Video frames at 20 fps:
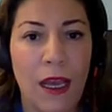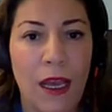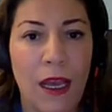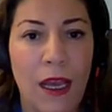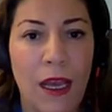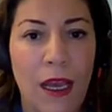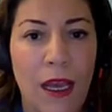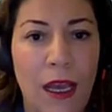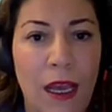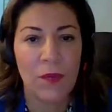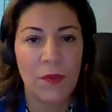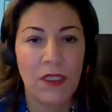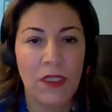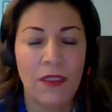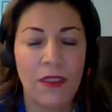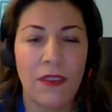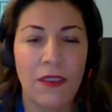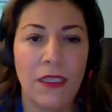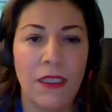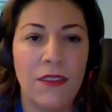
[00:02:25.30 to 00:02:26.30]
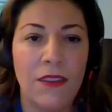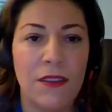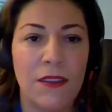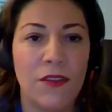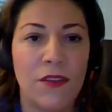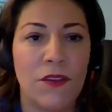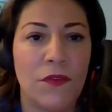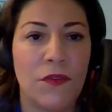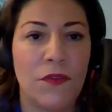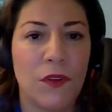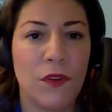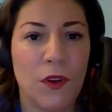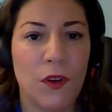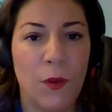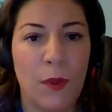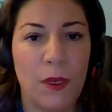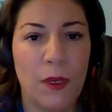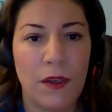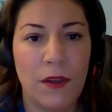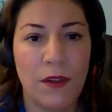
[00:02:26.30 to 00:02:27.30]
the German Institute for Global
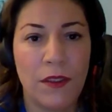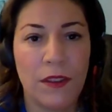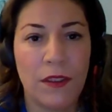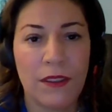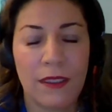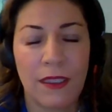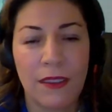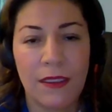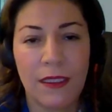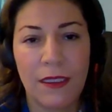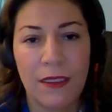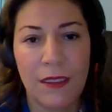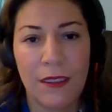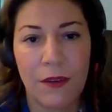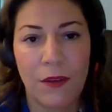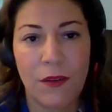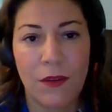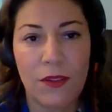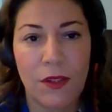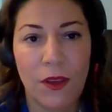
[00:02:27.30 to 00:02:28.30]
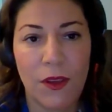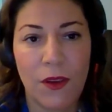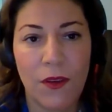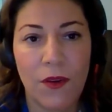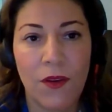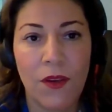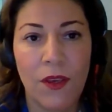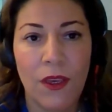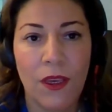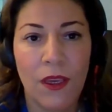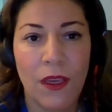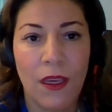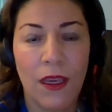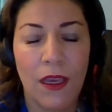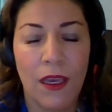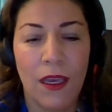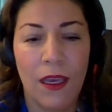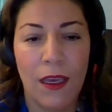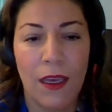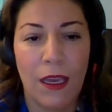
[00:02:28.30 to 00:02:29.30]
and Area Studies, and also
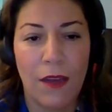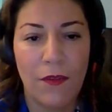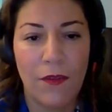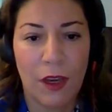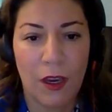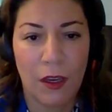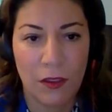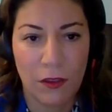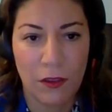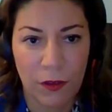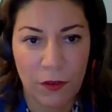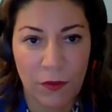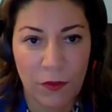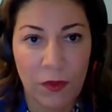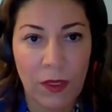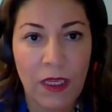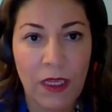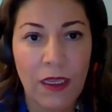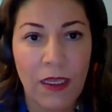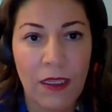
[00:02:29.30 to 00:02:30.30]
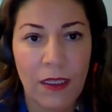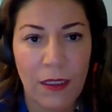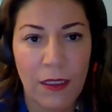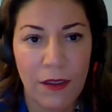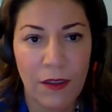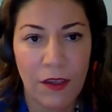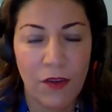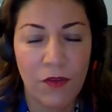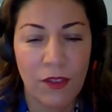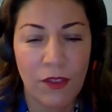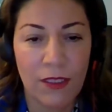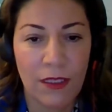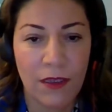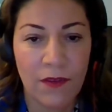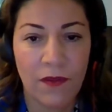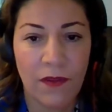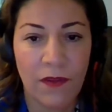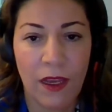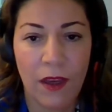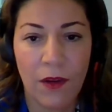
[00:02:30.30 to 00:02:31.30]
have the honor of being a
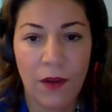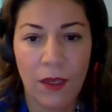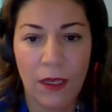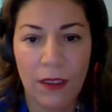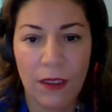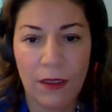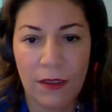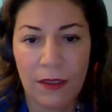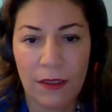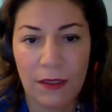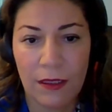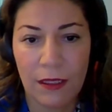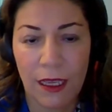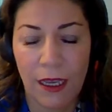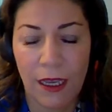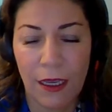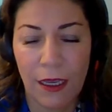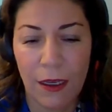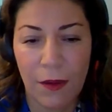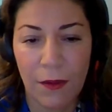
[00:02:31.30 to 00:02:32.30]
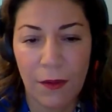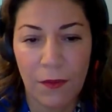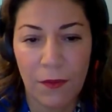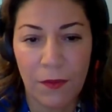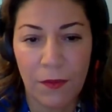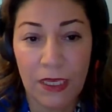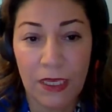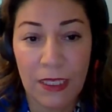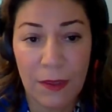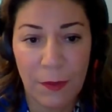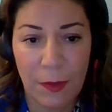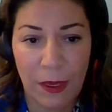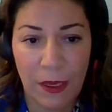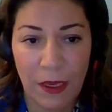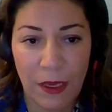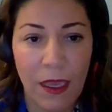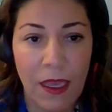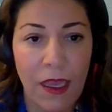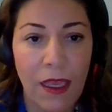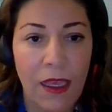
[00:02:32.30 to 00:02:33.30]
non-resident fellow at ISPI.
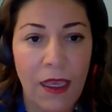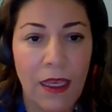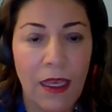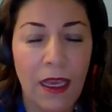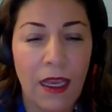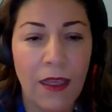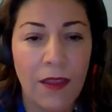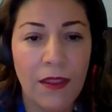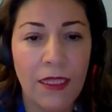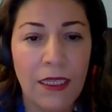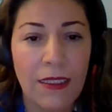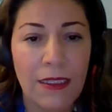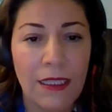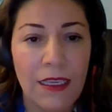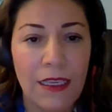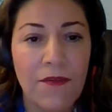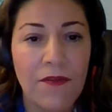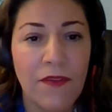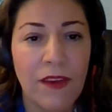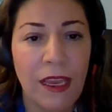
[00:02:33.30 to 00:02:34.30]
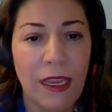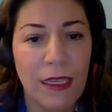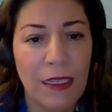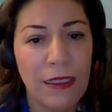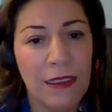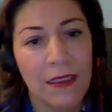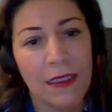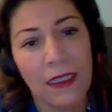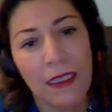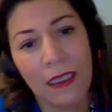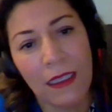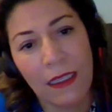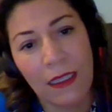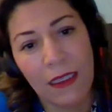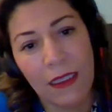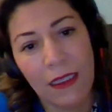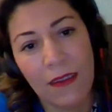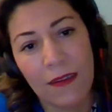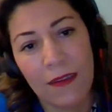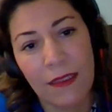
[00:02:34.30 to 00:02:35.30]
This event
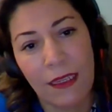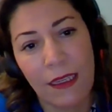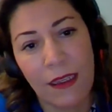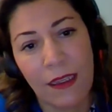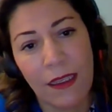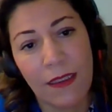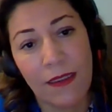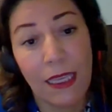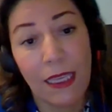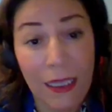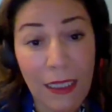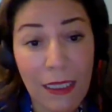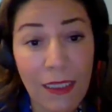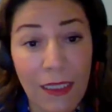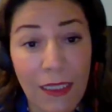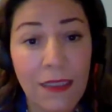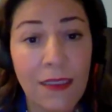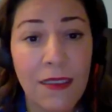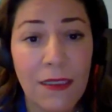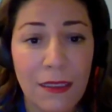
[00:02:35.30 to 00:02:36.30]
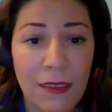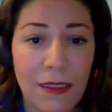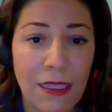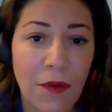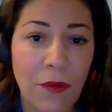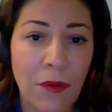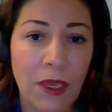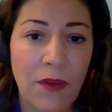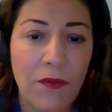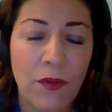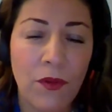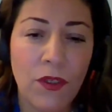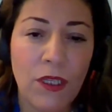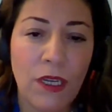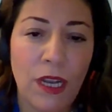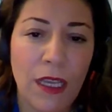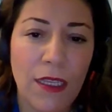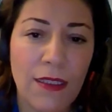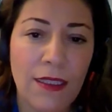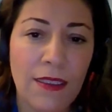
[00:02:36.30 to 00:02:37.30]
is the second that we have
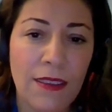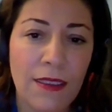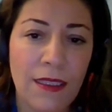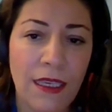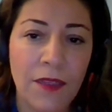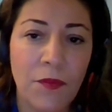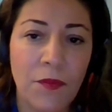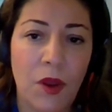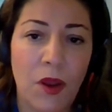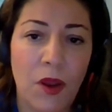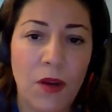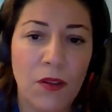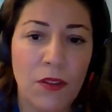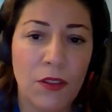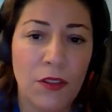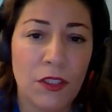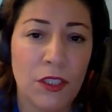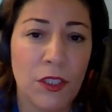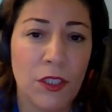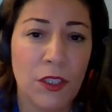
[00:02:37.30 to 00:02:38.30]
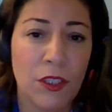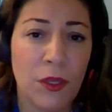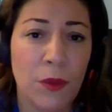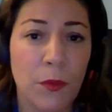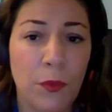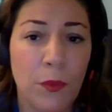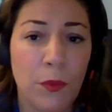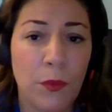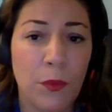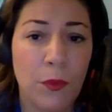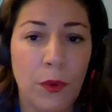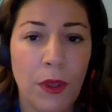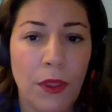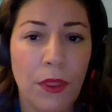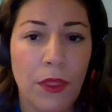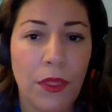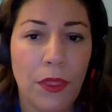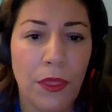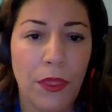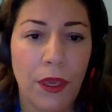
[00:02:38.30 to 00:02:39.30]
organized this year in partnership with
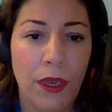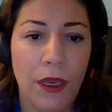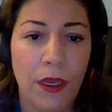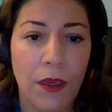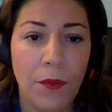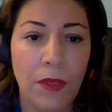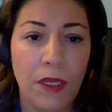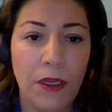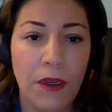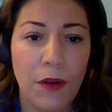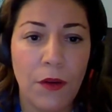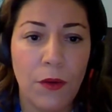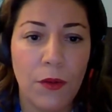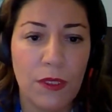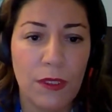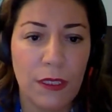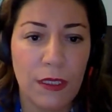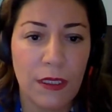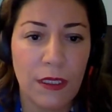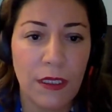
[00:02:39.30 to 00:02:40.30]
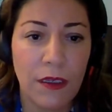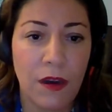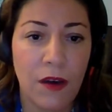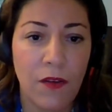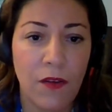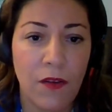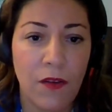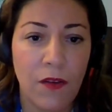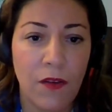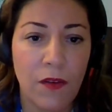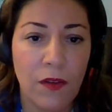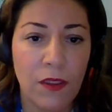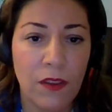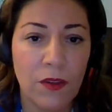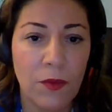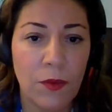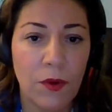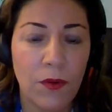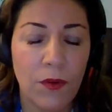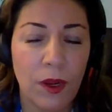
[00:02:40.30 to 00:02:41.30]
MENA-OECD Governance
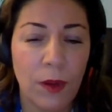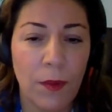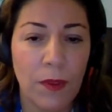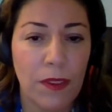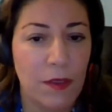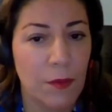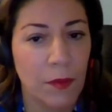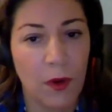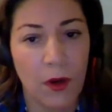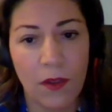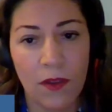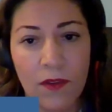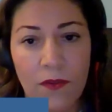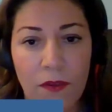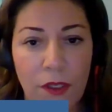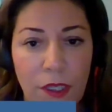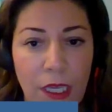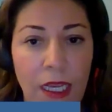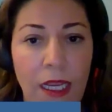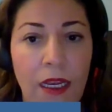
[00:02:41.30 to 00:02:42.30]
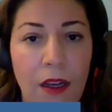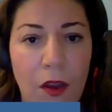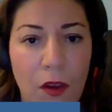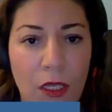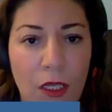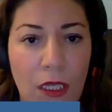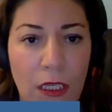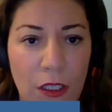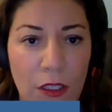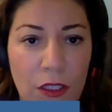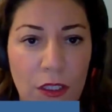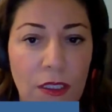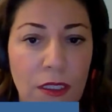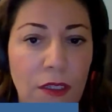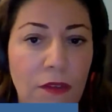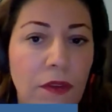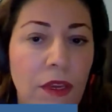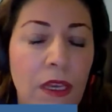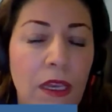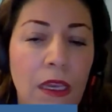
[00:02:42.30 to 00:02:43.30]
Program, and is a part of a year-long initiative
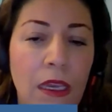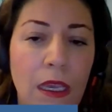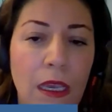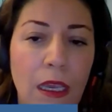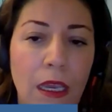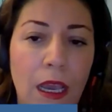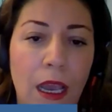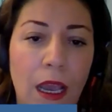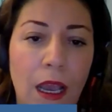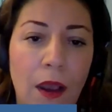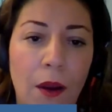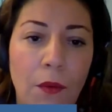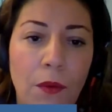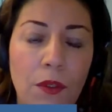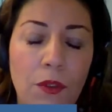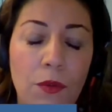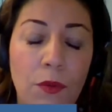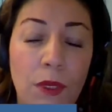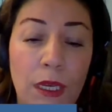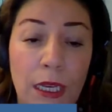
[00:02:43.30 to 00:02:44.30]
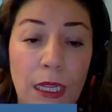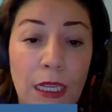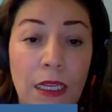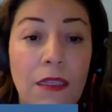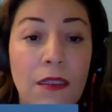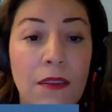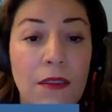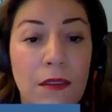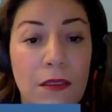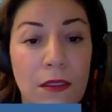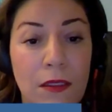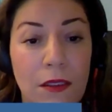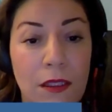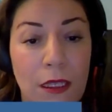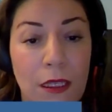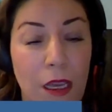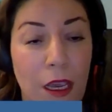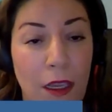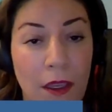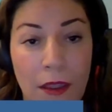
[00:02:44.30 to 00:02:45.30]
which would lead us to the
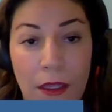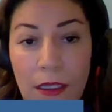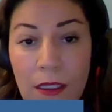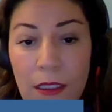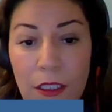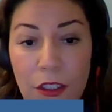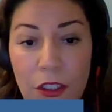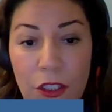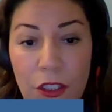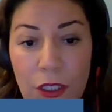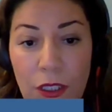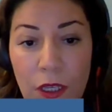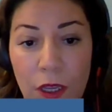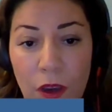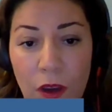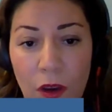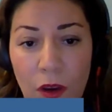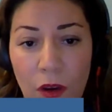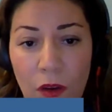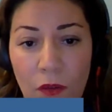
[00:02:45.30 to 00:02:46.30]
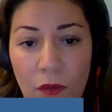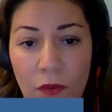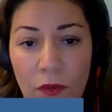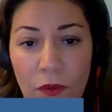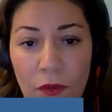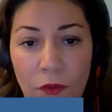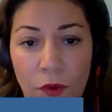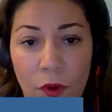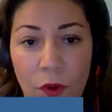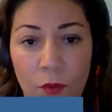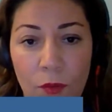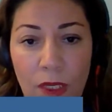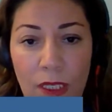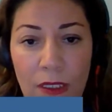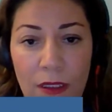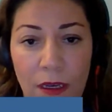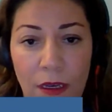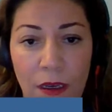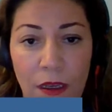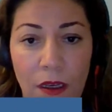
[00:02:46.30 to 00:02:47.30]
9th edition of the Rome
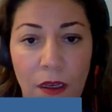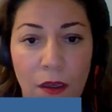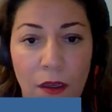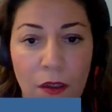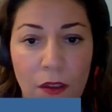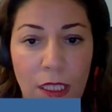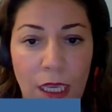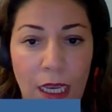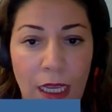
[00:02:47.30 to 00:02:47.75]
Med Dialogue.